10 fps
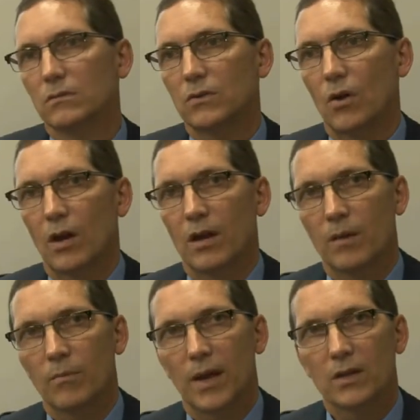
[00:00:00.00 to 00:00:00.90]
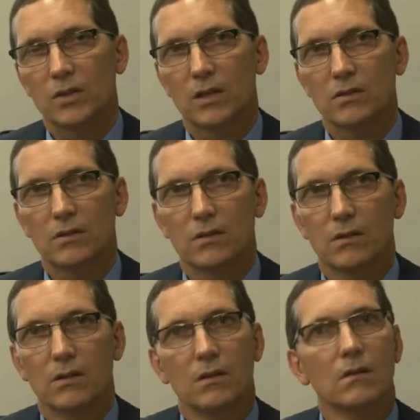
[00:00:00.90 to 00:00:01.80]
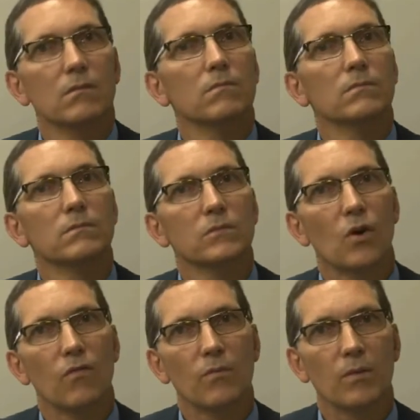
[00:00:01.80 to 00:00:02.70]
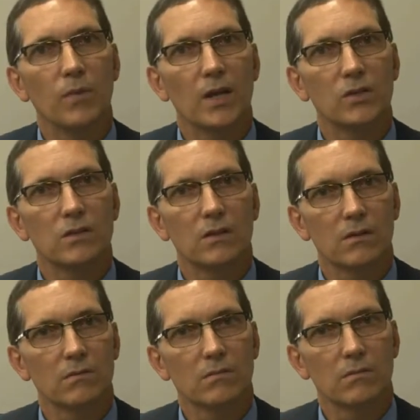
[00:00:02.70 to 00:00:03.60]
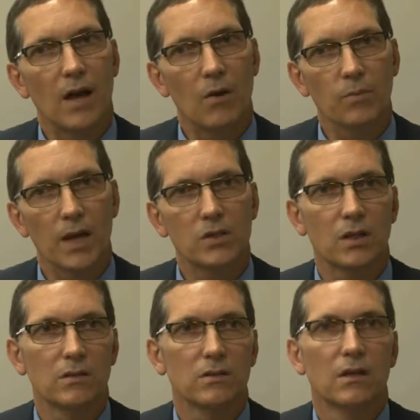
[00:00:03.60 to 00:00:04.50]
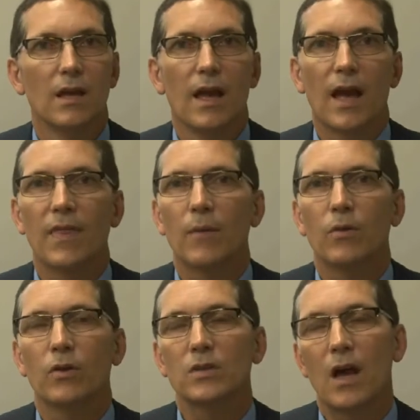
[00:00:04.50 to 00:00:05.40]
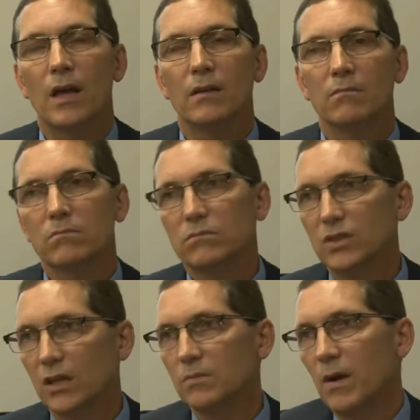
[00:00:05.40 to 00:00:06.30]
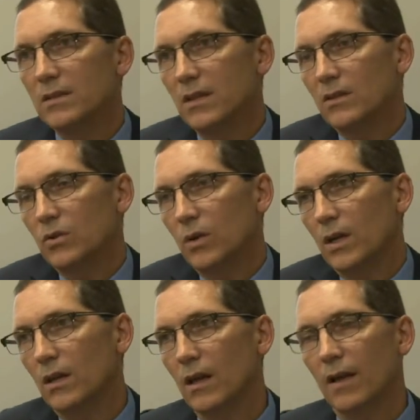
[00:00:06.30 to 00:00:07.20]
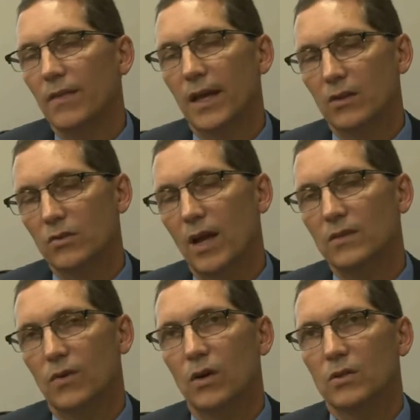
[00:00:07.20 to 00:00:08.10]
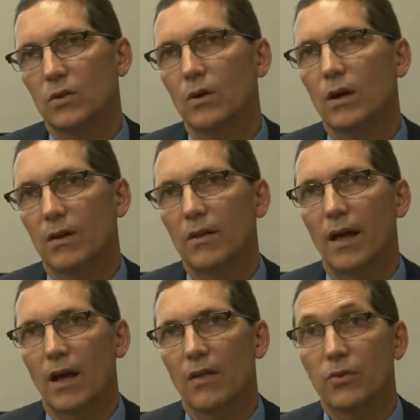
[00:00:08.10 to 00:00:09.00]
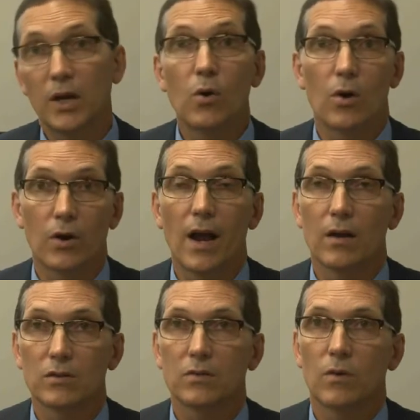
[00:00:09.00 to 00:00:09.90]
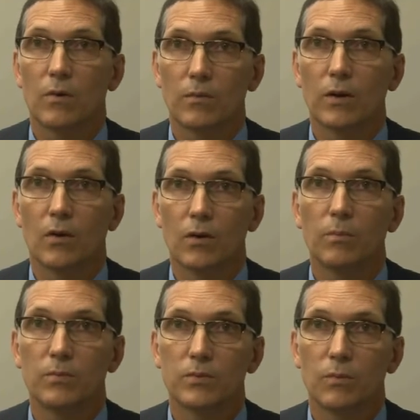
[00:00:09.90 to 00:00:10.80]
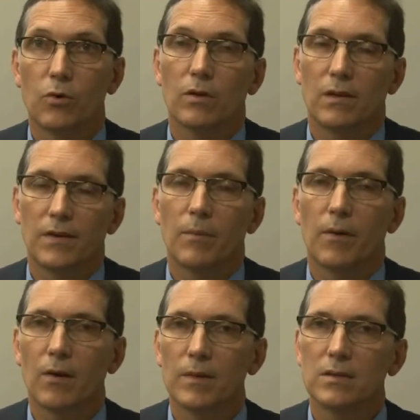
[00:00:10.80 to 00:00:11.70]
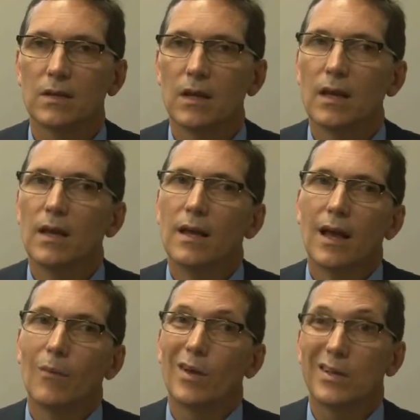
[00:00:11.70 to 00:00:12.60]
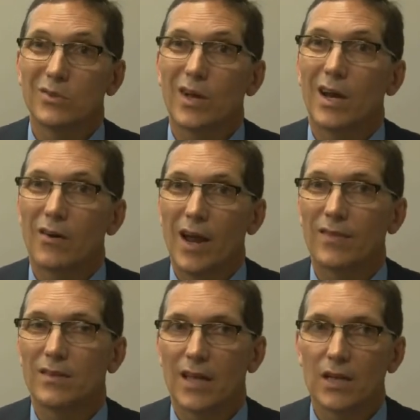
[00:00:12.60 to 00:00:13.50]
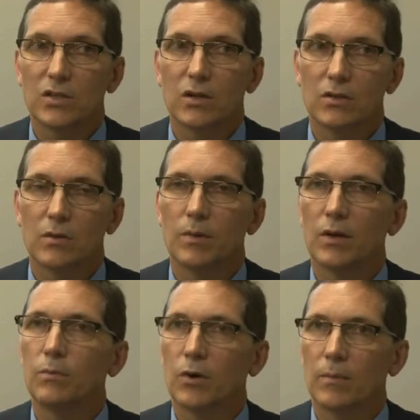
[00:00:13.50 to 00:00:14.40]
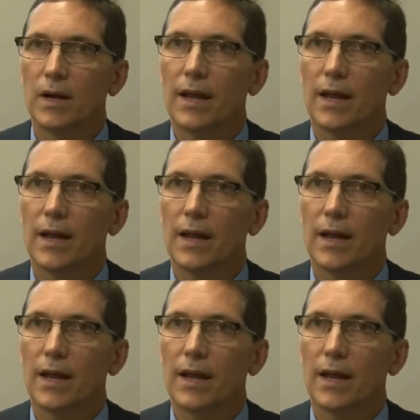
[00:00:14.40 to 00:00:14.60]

go to inpatient, go from inpatient to outpatient. And then when they're done, six months into it, they could transfer into a, a three-quarter house is what, you know, their supported living apartments. And we also got a grant this last year to build permanent